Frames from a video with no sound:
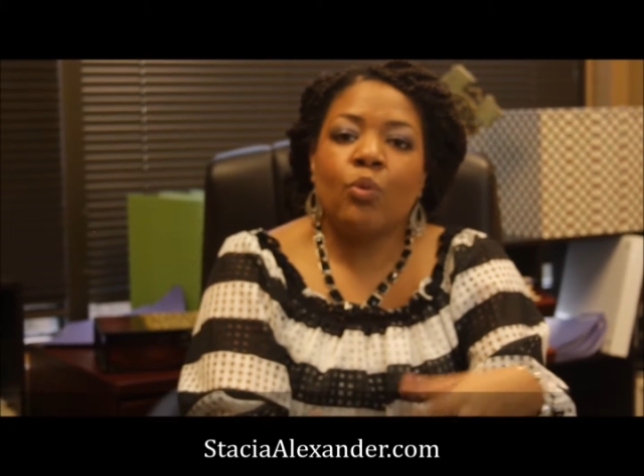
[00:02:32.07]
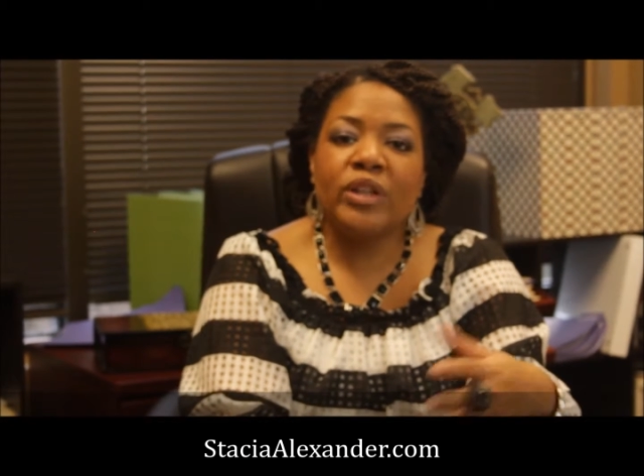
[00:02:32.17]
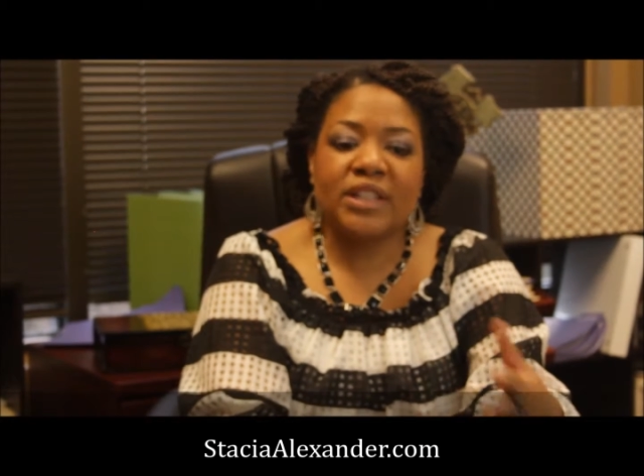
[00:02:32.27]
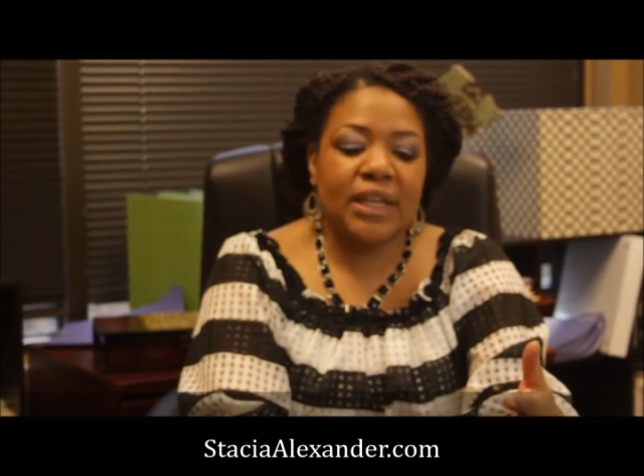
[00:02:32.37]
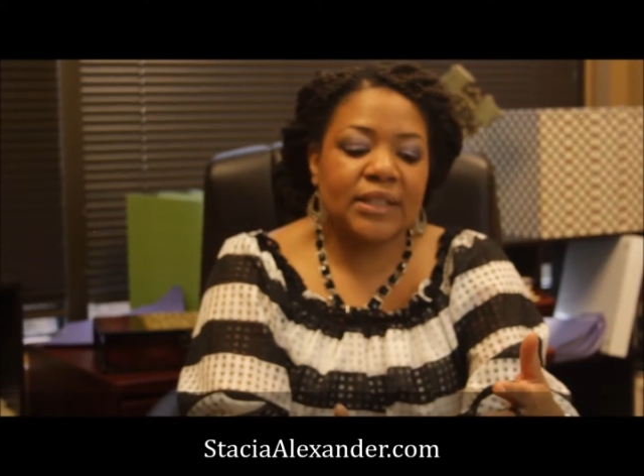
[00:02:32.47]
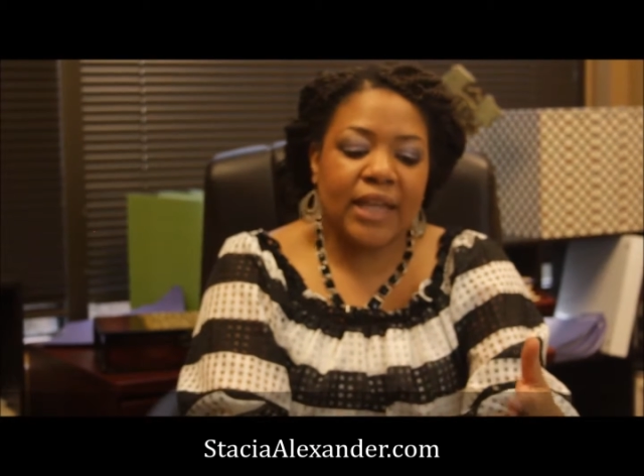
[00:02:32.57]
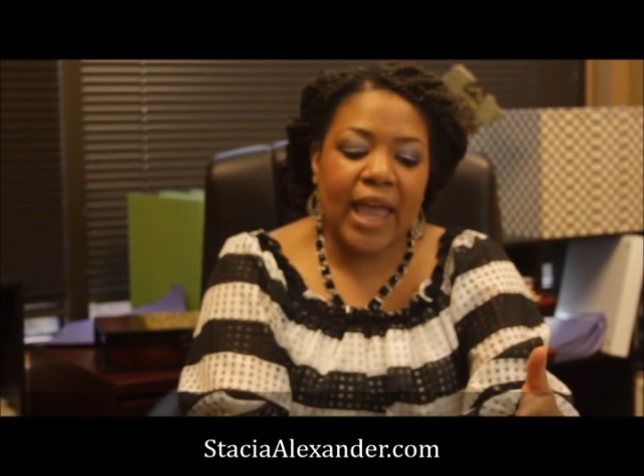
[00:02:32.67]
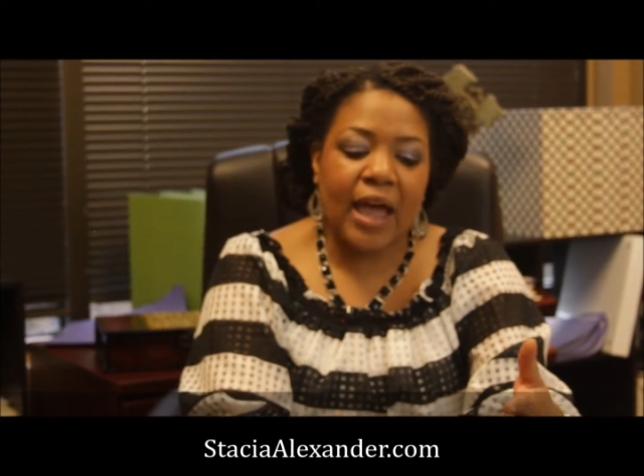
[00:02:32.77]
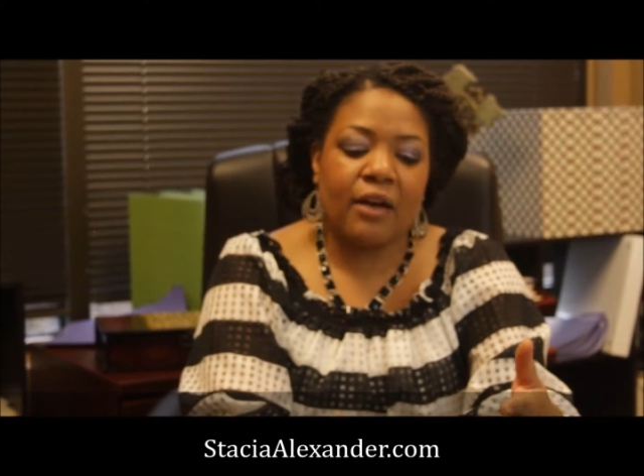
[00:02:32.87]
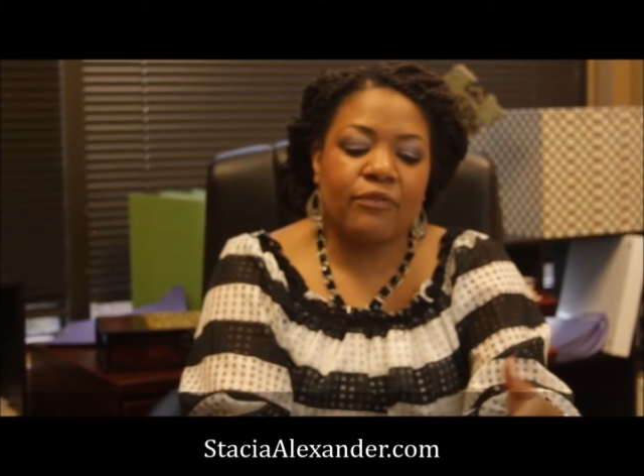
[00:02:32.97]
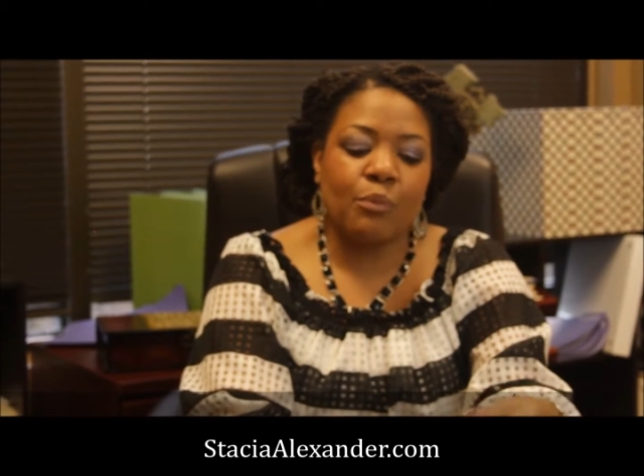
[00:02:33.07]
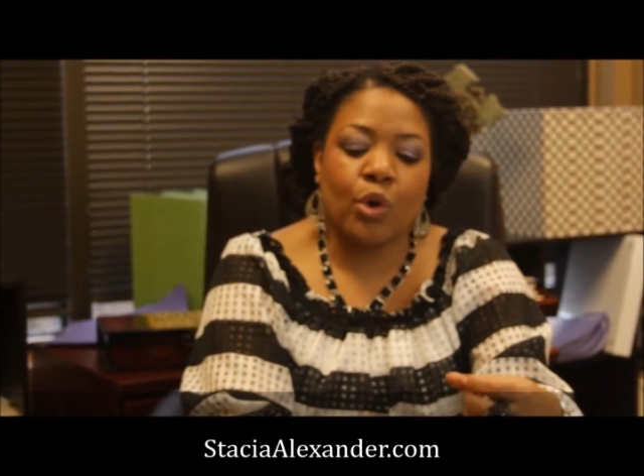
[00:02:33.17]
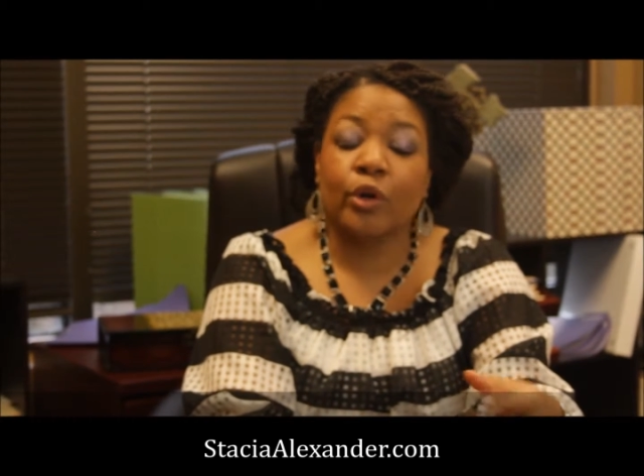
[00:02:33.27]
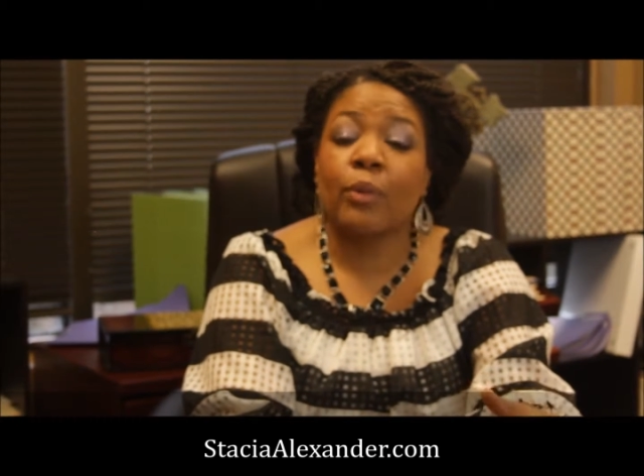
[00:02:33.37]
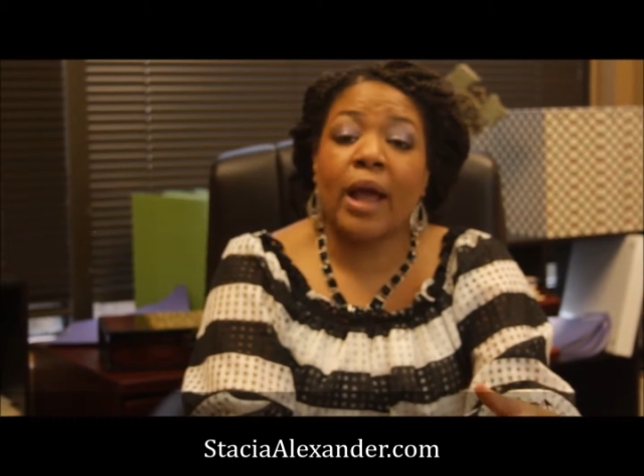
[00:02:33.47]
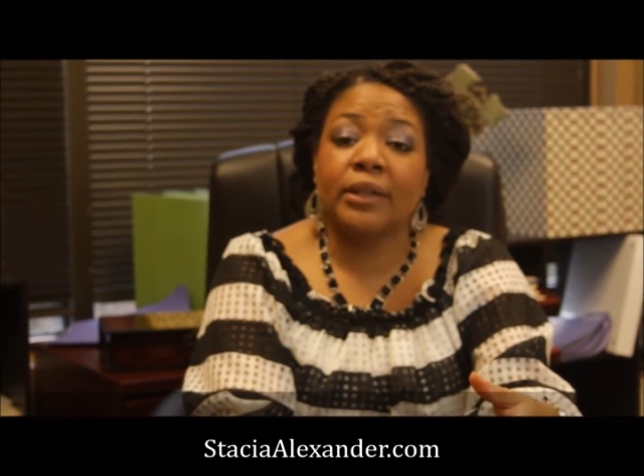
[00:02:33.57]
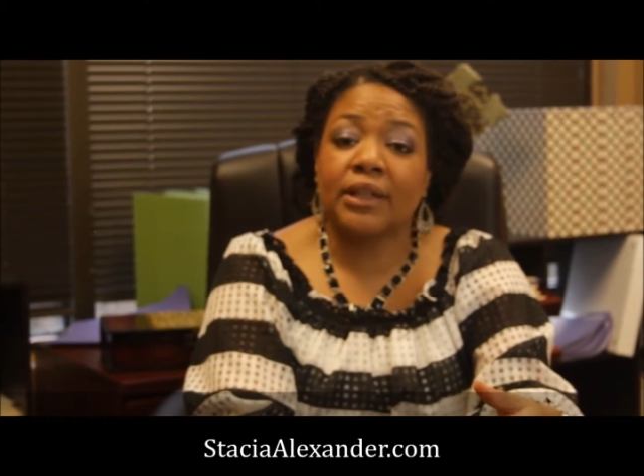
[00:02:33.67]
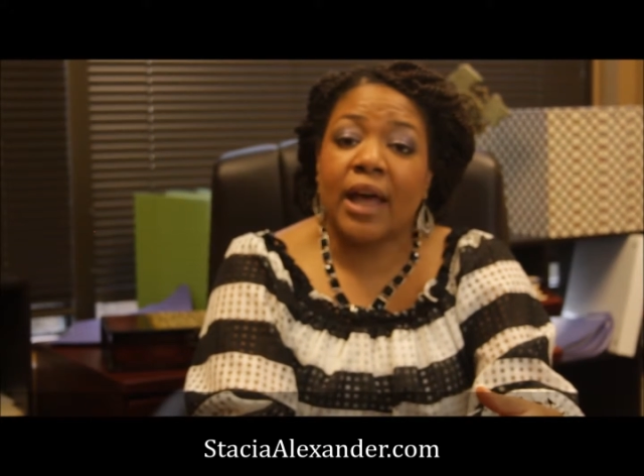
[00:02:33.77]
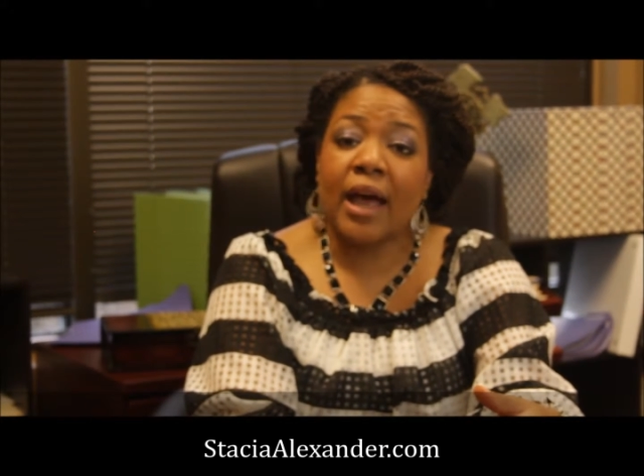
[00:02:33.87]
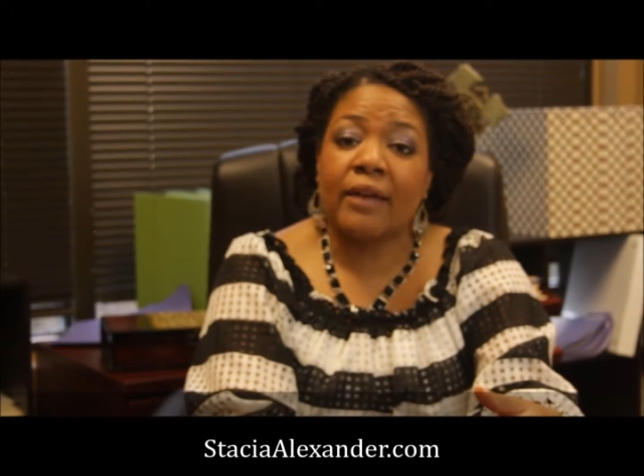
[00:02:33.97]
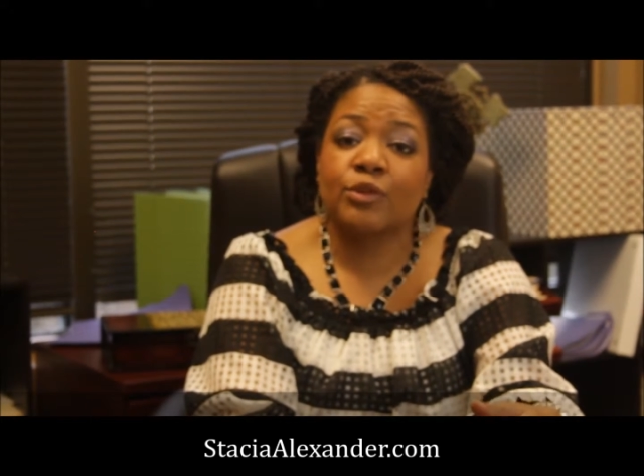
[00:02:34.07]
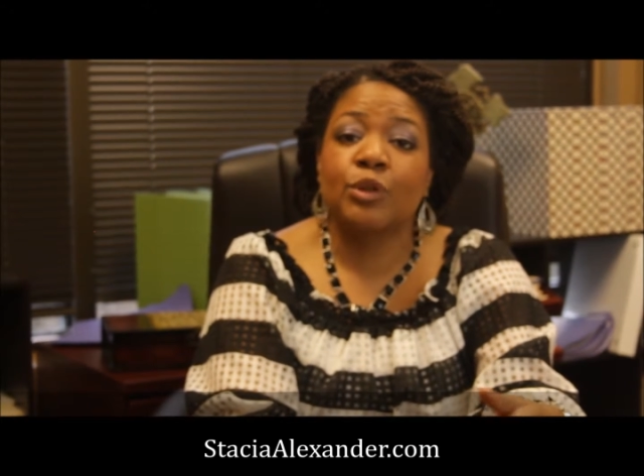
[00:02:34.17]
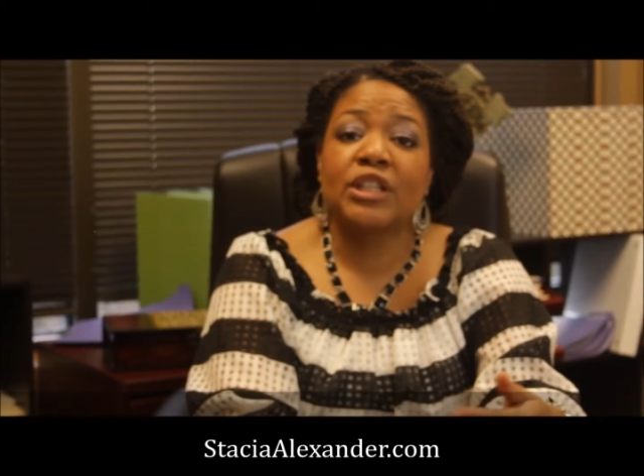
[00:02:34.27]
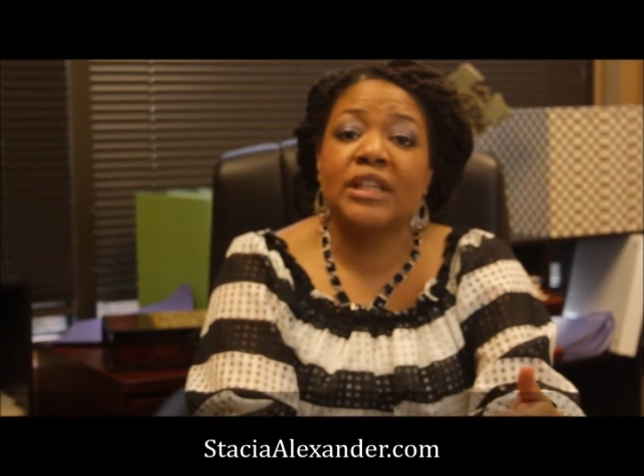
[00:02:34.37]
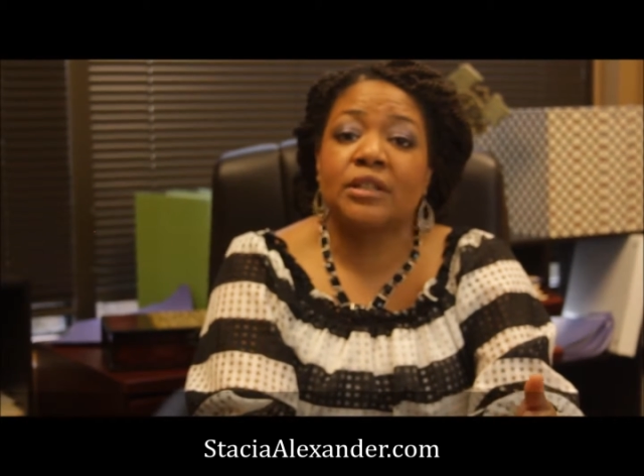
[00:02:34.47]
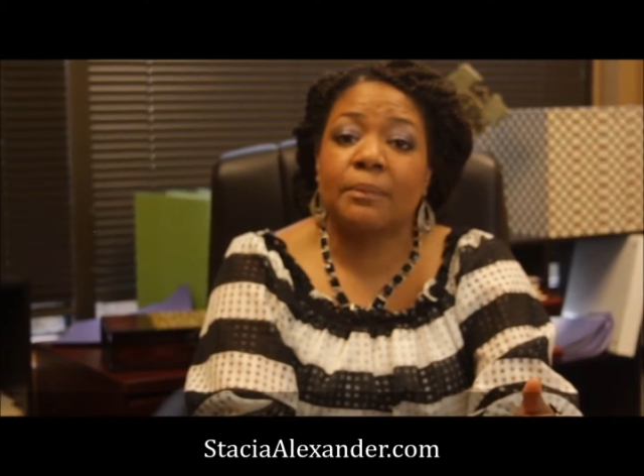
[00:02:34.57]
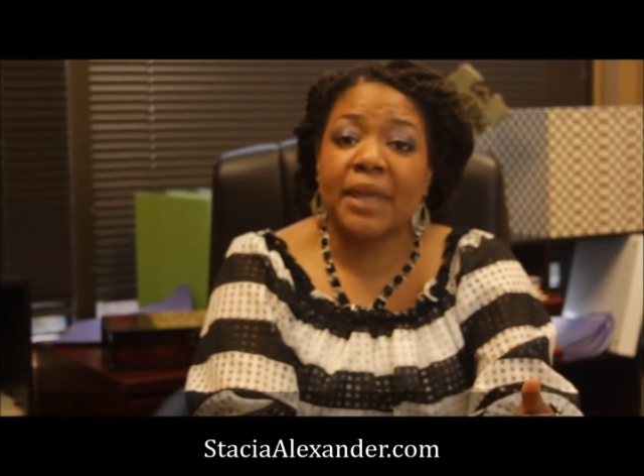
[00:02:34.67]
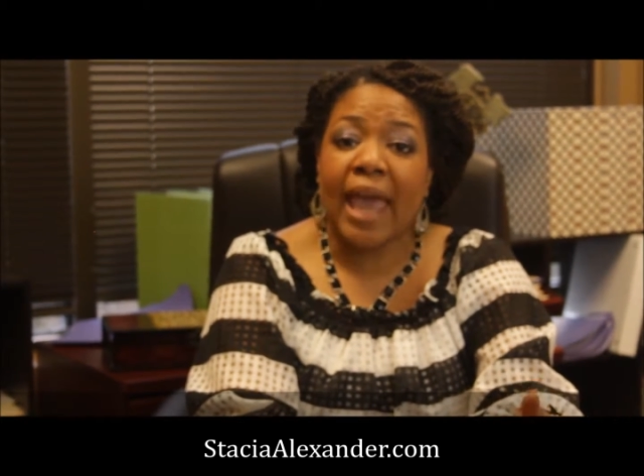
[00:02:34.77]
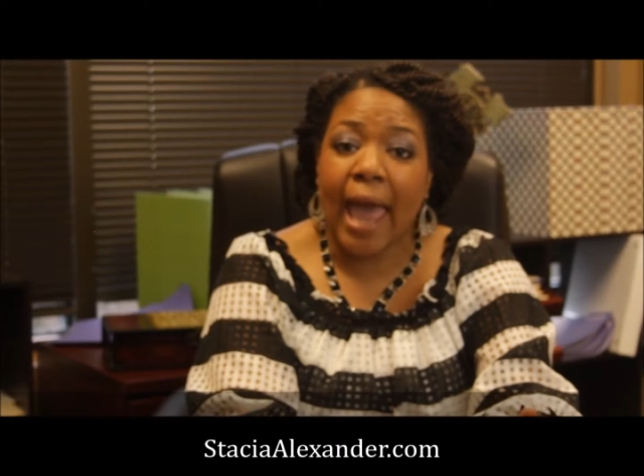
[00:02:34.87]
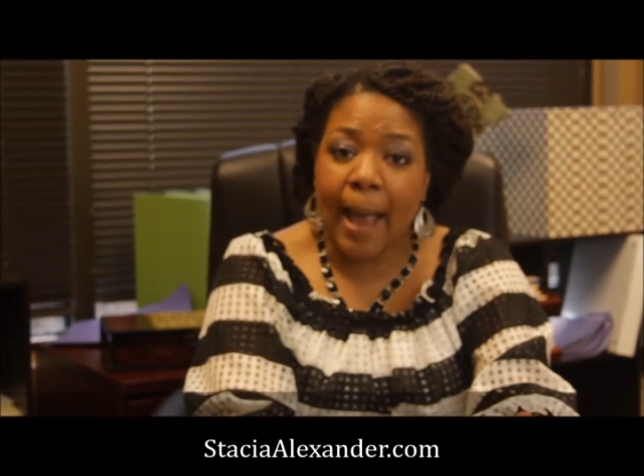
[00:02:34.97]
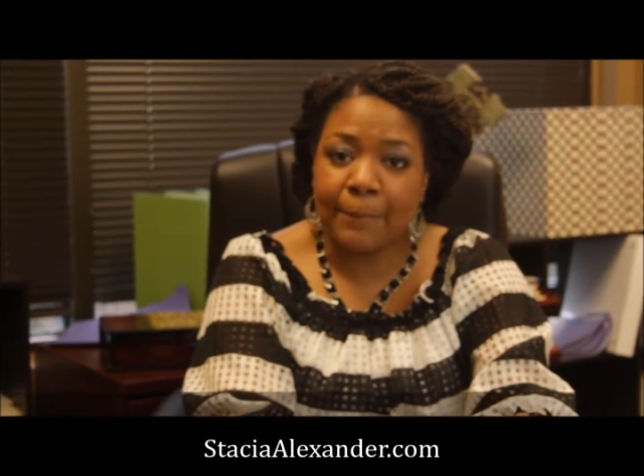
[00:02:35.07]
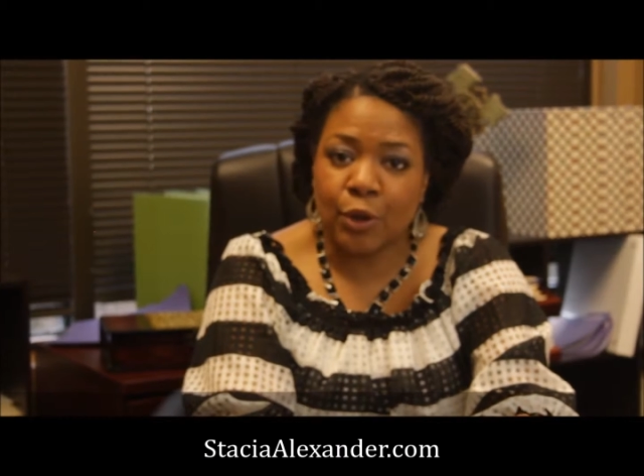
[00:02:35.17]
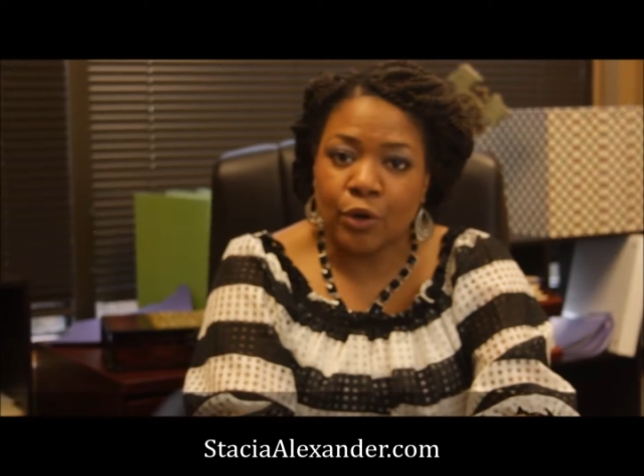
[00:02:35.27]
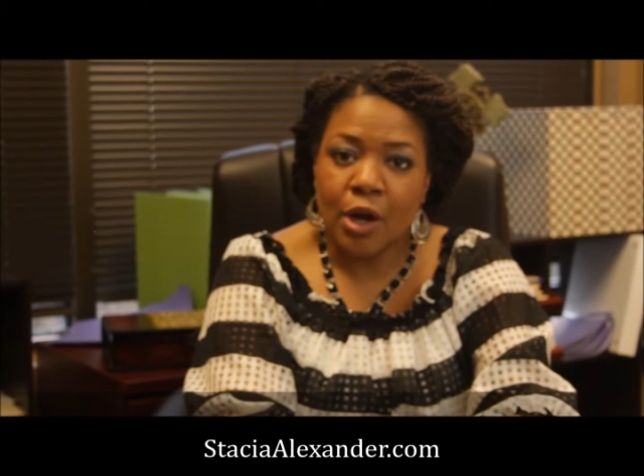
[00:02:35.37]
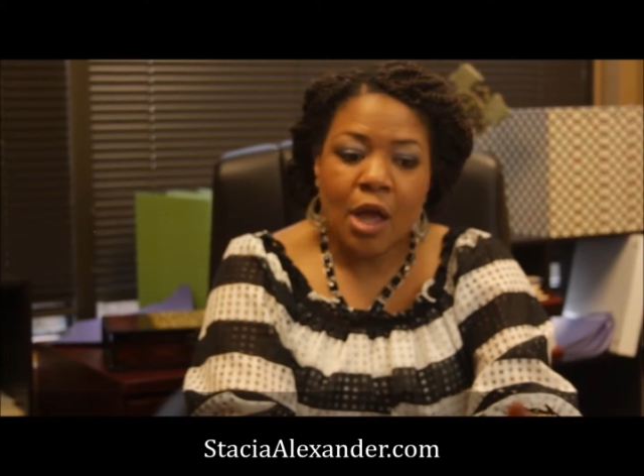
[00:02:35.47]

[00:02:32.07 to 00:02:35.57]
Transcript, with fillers: we tend to have more grounded lives. We tend to be happier.